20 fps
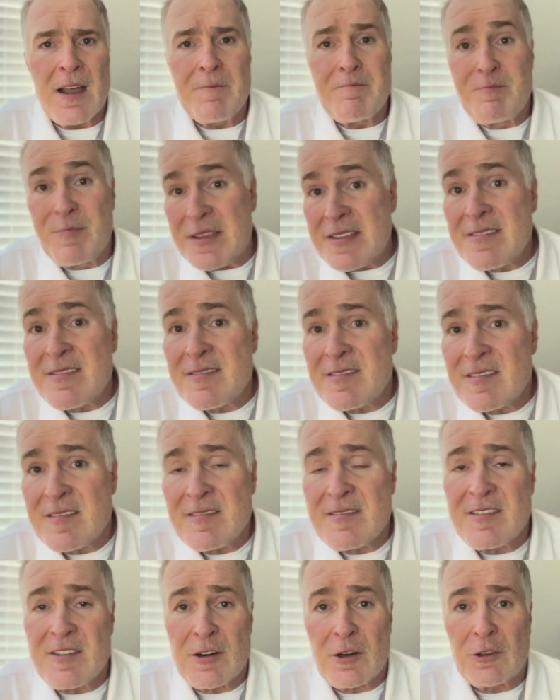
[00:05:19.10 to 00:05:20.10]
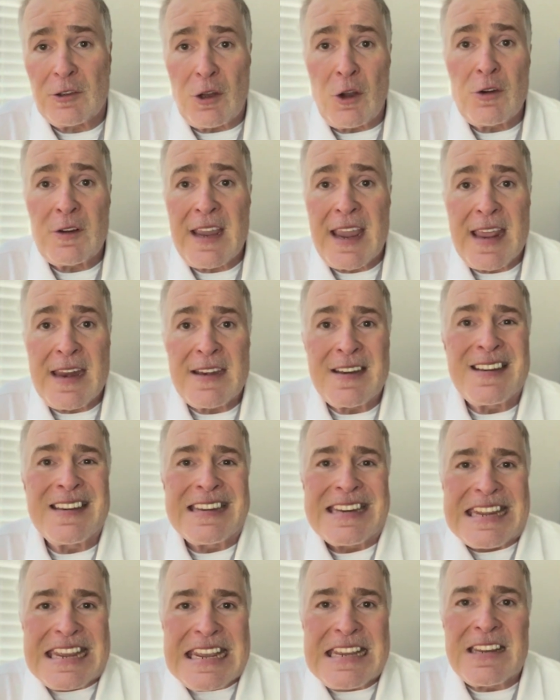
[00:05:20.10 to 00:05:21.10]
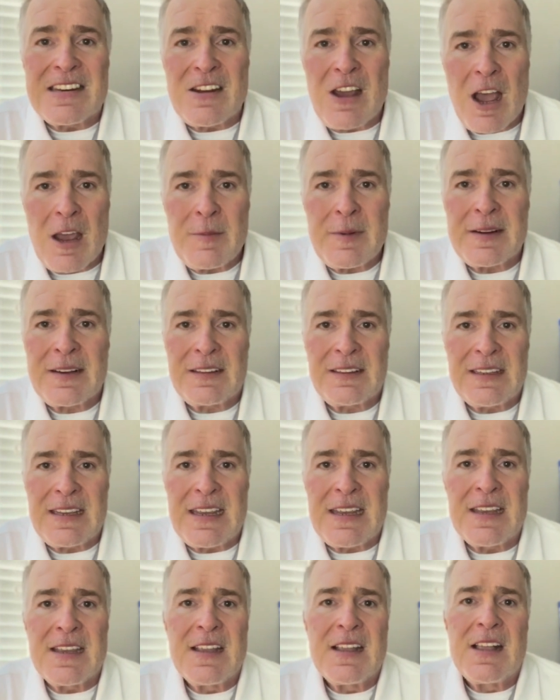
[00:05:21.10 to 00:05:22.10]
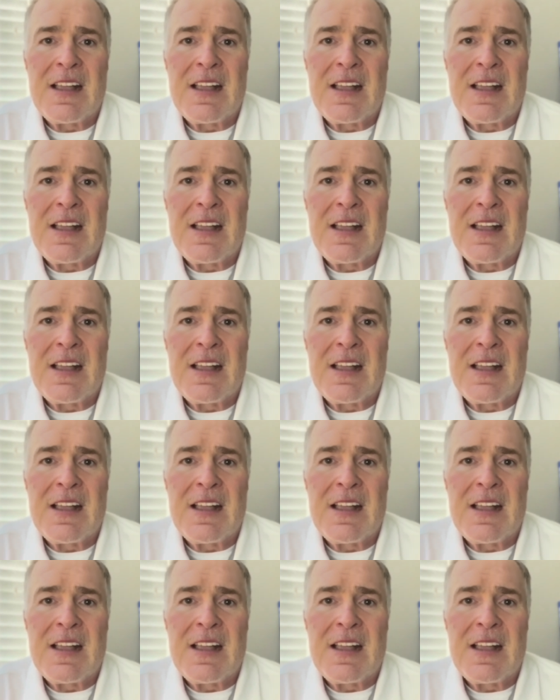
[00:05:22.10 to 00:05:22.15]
businesses that are located in economically